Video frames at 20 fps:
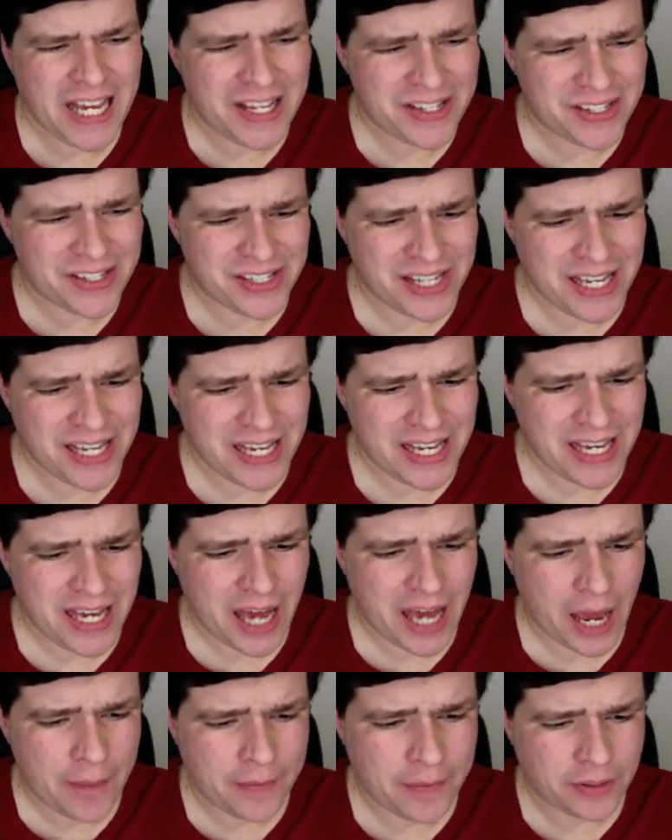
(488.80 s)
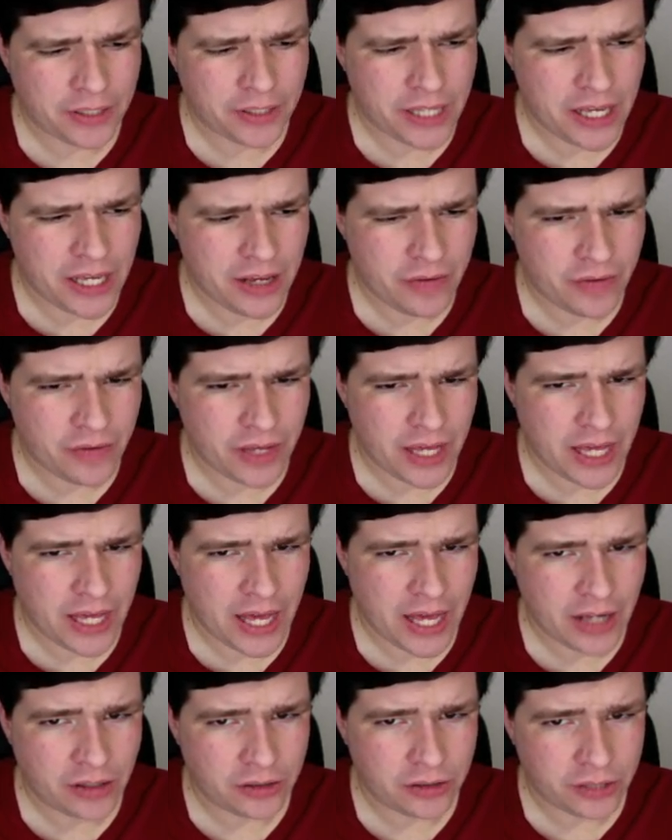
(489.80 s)
I believe,
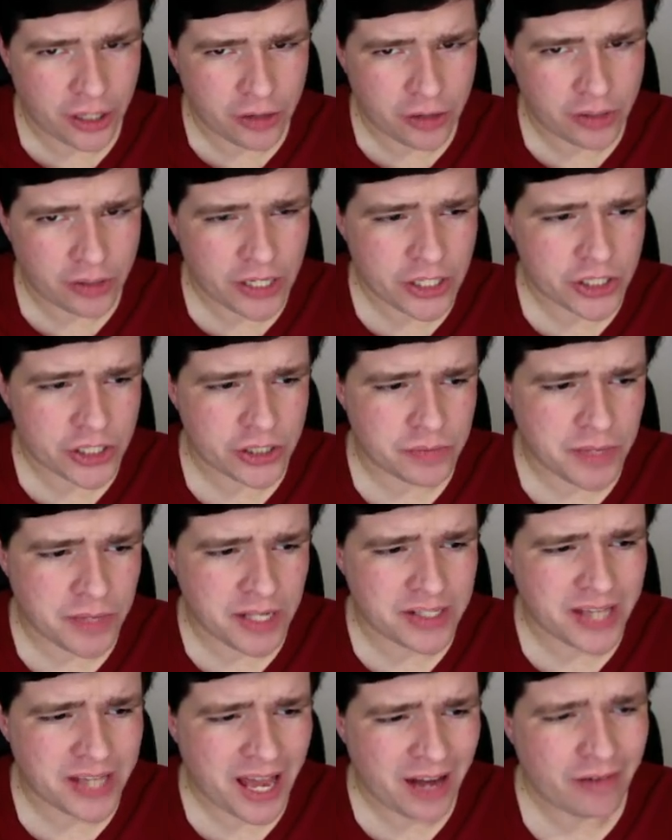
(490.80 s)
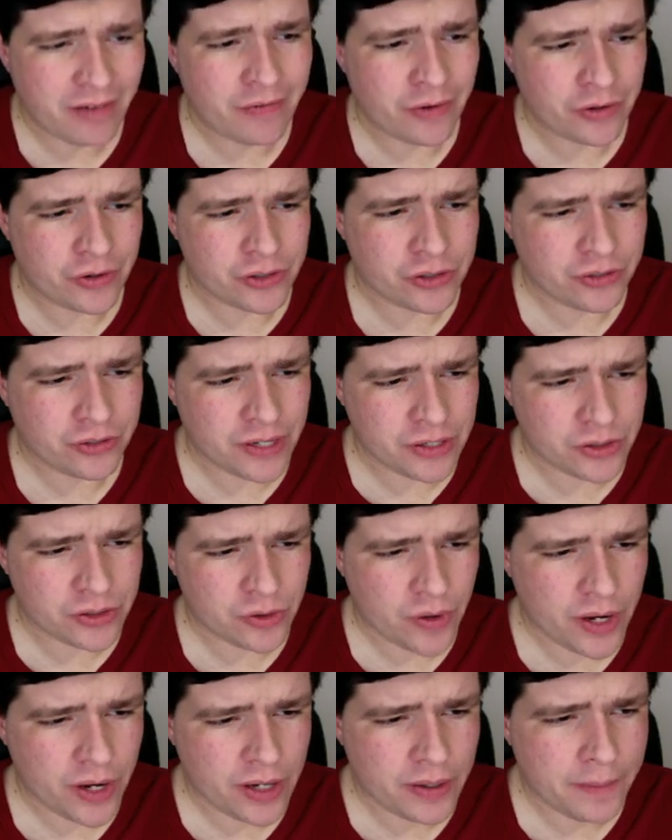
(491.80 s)
it literally just means anniversary
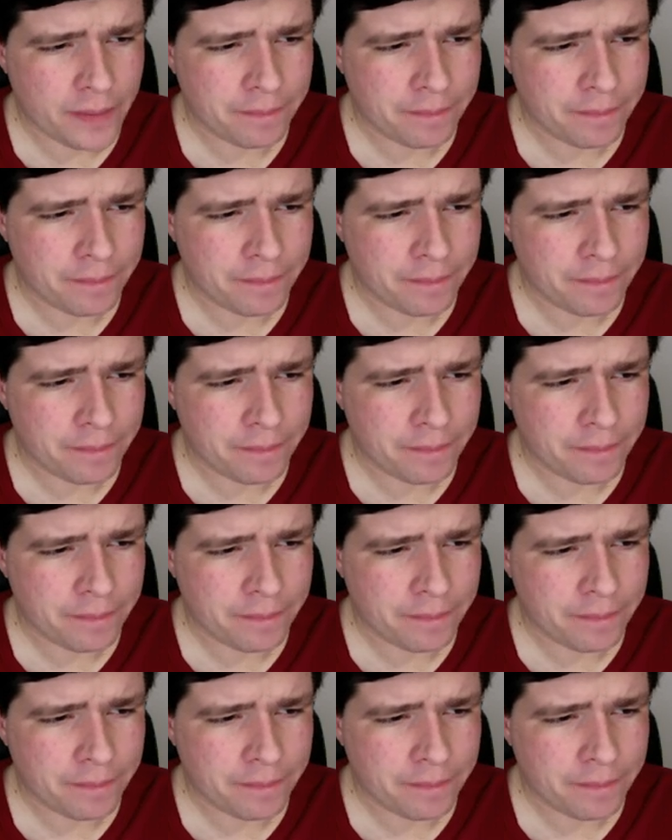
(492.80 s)
Zoid.